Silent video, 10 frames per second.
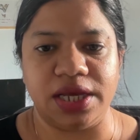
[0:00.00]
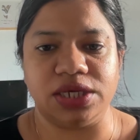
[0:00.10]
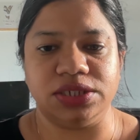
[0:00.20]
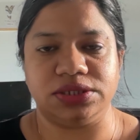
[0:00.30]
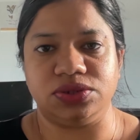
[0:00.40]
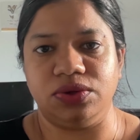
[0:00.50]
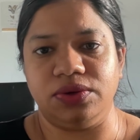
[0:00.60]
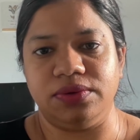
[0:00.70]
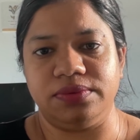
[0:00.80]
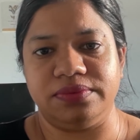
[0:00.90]

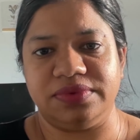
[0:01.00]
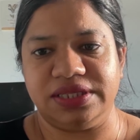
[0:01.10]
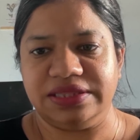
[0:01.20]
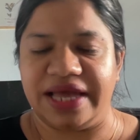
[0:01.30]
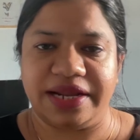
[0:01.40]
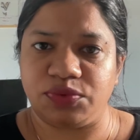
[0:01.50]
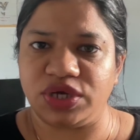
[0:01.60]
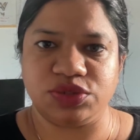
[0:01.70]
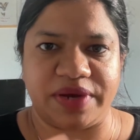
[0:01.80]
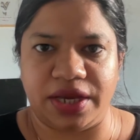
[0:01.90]
So that
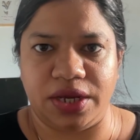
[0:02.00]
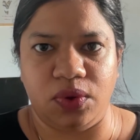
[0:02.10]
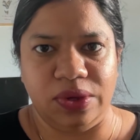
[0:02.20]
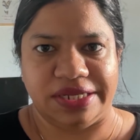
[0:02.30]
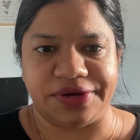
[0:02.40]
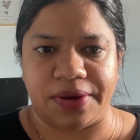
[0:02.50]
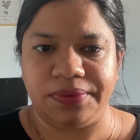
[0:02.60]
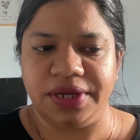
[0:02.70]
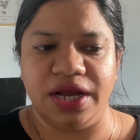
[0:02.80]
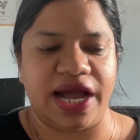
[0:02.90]
was my only round.
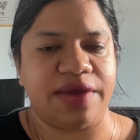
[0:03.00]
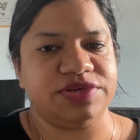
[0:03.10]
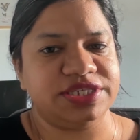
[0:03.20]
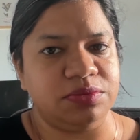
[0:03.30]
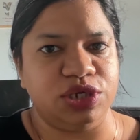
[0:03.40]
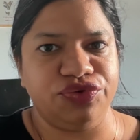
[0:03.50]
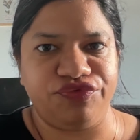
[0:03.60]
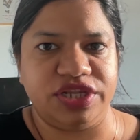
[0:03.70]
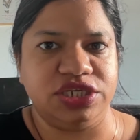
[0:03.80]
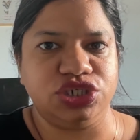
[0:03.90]
I was able to
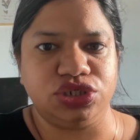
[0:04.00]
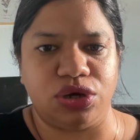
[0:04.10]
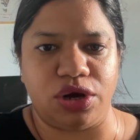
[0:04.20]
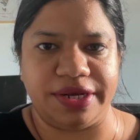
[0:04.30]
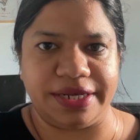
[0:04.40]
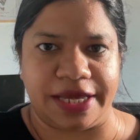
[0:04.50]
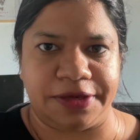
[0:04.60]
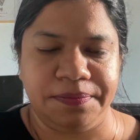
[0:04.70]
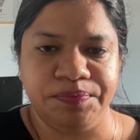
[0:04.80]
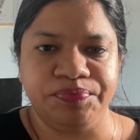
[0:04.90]
finish on
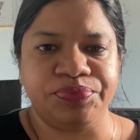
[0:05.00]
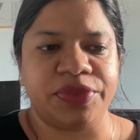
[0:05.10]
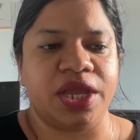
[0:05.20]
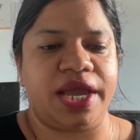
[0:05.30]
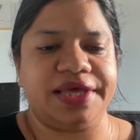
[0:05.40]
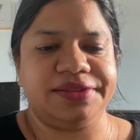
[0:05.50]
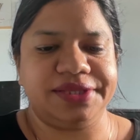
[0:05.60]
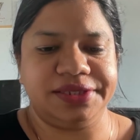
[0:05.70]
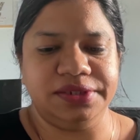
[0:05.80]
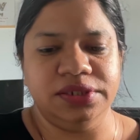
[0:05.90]
time, and
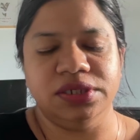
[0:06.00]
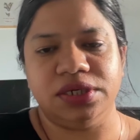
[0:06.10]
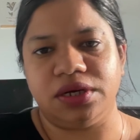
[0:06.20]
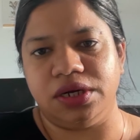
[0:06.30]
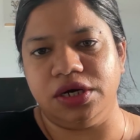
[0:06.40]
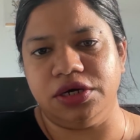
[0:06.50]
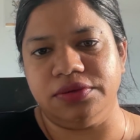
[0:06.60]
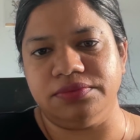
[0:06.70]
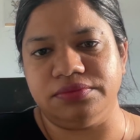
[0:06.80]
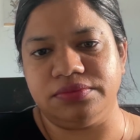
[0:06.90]
then
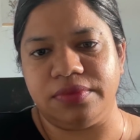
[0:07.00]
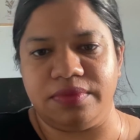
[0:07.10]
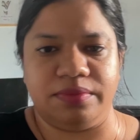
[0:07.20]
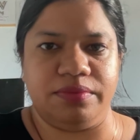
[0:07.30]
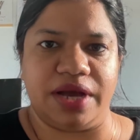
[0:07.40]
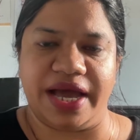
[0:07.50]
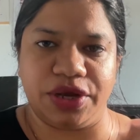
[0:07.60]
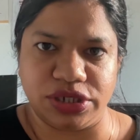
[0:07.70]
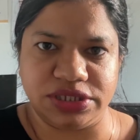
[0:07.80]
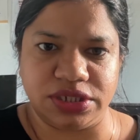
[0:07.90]
I
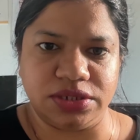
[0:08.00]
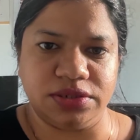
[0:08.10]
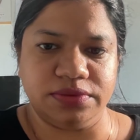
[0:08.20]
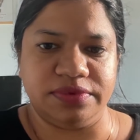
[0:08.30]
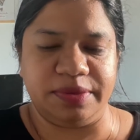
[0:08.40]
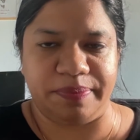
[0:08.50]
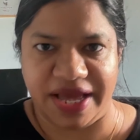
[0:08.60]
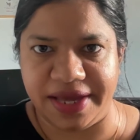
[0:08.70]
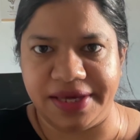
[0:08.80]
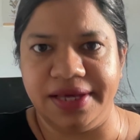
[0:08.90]
got the
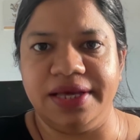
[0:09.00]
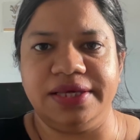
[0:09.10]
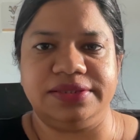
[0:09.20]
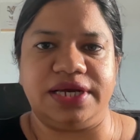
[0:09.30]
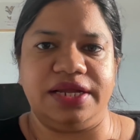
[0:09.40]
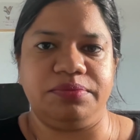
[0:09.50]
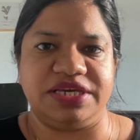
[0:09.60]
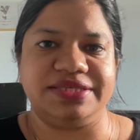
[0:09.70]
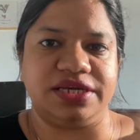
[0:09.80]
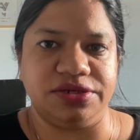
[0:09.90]
reply that my
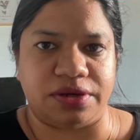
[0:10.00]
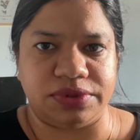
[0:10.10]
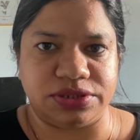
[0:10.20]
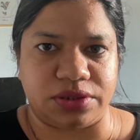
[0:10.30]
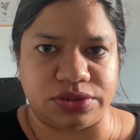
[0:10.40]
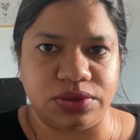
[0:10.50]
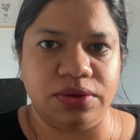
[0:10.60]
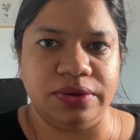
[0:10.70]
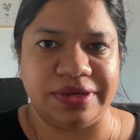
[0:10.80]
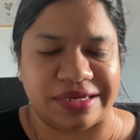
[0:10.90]
second round is also
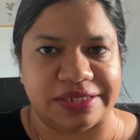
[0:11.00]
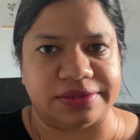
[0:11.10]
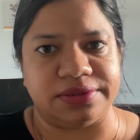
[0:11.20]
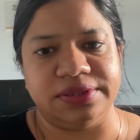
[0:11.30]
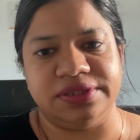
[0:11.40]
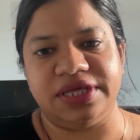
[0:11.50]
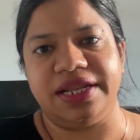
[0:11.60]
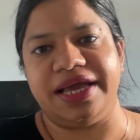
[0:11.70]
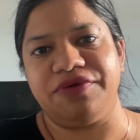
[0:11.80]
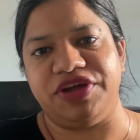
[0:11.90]
clear. Then
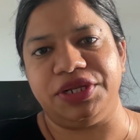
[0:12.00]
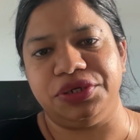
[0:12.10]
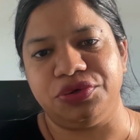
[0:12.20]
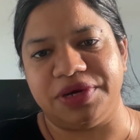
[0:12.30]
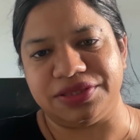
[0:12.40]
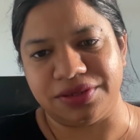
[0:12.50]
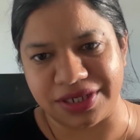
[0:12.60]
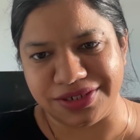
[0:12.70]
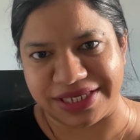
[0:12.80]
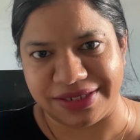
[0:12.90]
I went into my
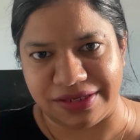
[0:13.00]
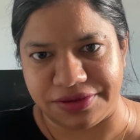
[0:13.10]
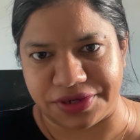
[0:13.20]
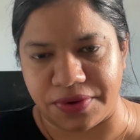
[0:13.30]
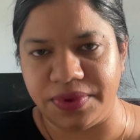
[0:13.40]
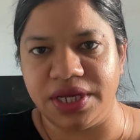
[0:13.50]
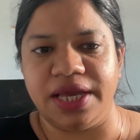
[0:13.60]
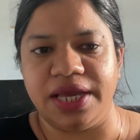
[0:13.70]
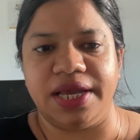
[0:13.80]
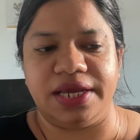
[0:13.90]
third technical round.
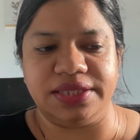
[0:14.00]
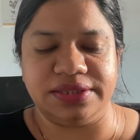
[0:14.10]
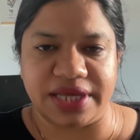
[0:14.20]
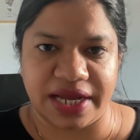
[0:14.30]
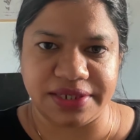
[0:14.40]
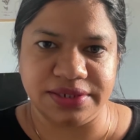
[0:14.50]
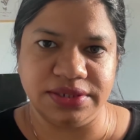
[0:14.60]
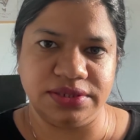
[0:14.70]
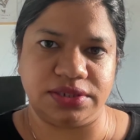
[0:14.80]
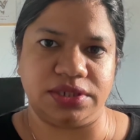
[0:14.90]
In that,
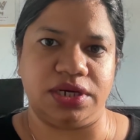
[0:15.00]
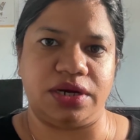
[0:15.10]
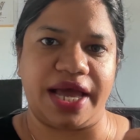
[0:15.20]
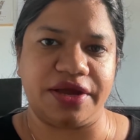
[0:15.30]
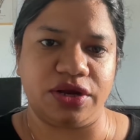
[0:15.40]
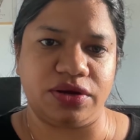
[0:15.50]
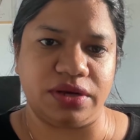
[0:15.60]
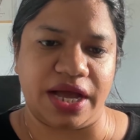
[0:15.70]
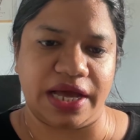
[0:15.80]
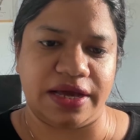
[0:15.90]

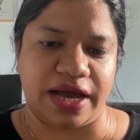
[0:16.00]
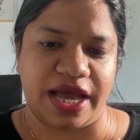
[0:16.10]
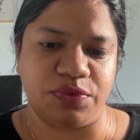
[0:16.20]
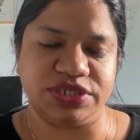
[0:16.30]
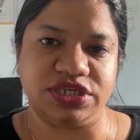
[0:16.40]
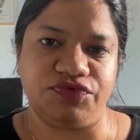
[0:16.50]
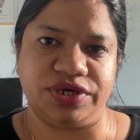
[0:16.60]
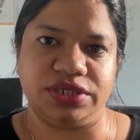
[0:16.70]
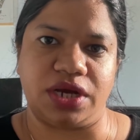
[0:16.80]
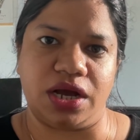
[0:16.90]
I was
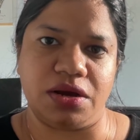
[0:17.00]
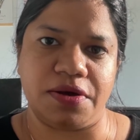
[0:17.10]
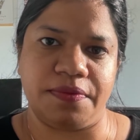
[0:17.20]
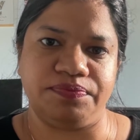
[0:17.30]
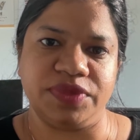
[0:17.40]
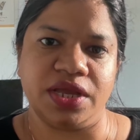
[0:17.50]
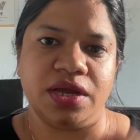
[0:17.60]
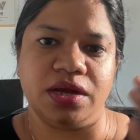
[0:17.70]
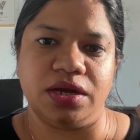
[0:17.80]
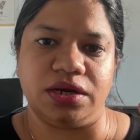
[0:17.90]
given a
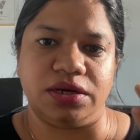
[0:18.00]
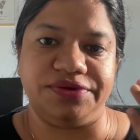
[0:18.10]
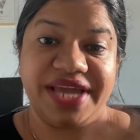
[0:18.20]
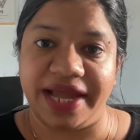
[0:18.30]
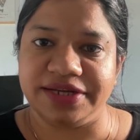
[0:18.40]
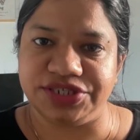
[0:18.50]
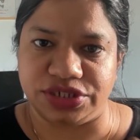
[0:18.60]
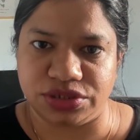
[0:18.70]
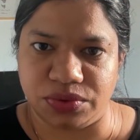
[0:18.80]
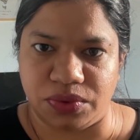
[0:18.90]

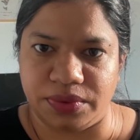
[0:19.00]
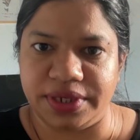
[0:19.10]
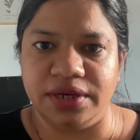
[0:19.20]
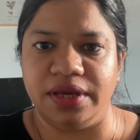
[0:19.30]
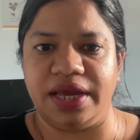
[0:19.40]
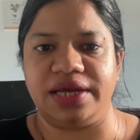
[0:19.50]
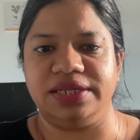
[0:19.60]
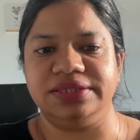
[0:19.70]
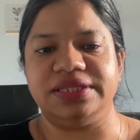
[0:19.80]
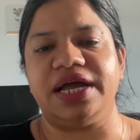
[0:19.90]
React.js code, and
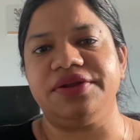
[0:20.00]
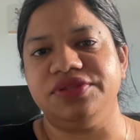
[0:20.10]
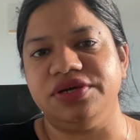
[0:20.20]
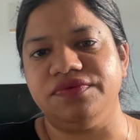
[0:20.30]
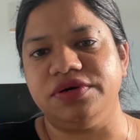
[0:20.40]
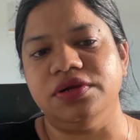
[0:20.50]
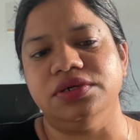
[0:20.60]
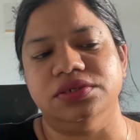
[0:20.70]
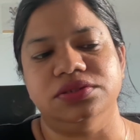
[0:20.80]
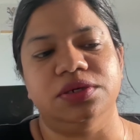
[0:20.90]
in that
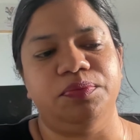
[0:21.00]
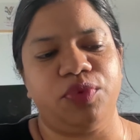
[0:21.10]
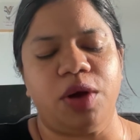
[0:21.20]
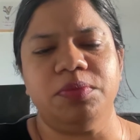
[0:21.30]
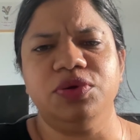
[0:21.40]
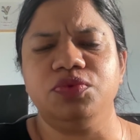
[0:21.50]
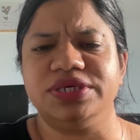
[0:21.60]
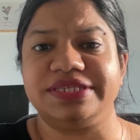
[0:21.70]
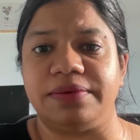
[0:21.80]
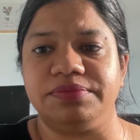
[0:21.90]
the problem
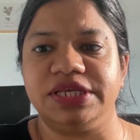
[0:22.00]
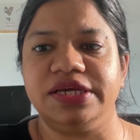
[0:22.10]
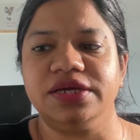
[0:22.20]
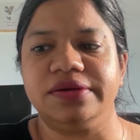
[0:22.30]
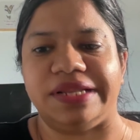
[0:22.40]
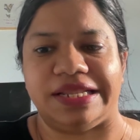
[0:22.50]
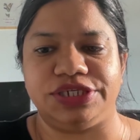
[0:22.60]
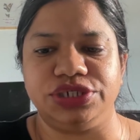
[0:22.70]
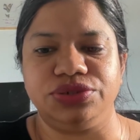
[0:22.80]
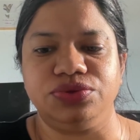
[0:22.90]
was something
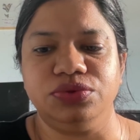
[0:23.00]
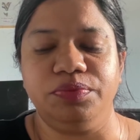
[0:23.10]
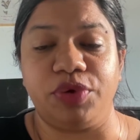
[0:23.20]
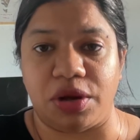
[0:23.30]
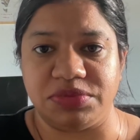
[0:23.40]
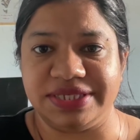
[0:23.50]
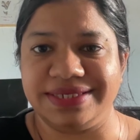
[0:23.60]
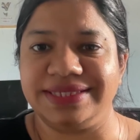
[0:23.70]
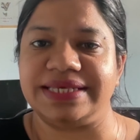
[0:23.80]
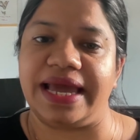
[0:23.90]
related to
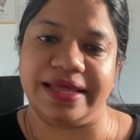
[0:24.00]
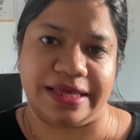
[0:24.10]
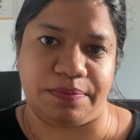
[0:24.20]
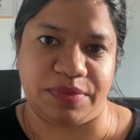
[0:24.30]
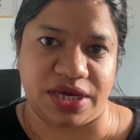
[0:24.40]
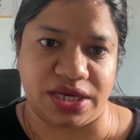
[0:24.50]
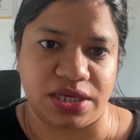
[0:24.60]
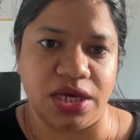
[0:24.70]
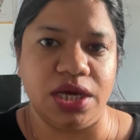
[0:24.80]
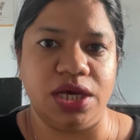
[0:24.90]
promises and API.
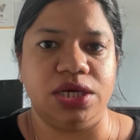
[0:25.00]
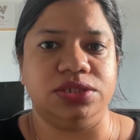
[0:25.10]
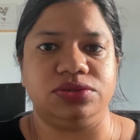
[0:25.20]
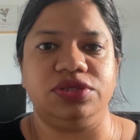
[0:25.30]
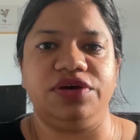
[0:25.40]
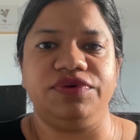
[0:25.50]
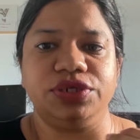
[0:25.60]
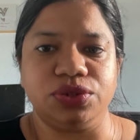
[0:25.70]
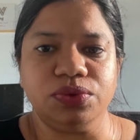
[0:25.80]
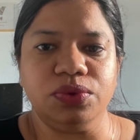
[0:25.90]
So there were
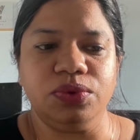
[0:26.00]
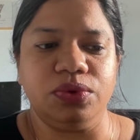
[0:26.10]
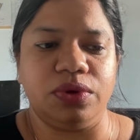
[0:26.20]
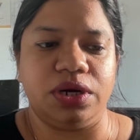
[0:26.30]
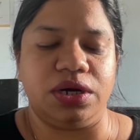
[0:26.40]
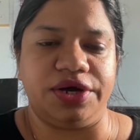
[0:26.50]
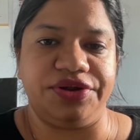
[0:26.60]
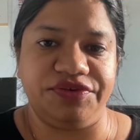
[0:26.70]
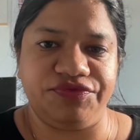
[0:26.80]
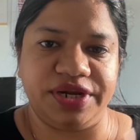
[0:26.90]
two
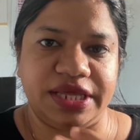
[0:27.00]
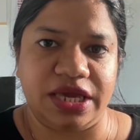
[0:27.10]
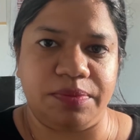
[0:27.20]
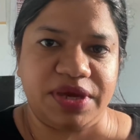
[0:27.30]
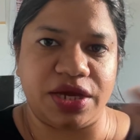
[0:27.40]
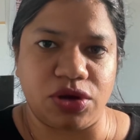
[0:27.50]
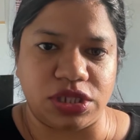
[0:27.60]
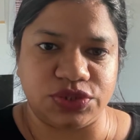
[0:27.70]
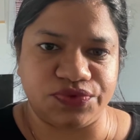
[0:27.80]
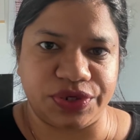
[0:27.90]
different API
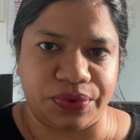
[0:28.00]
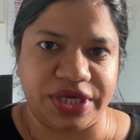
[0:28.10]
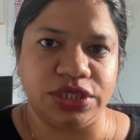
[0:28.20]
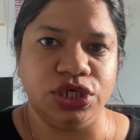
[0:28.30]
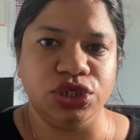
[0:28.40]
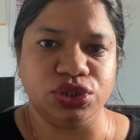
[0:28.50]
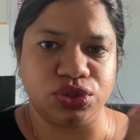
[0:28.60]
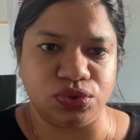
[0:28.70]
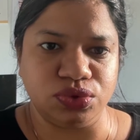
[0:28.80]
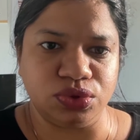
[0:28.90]
calls were going
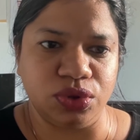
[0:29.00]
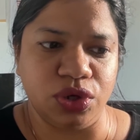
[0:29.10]
through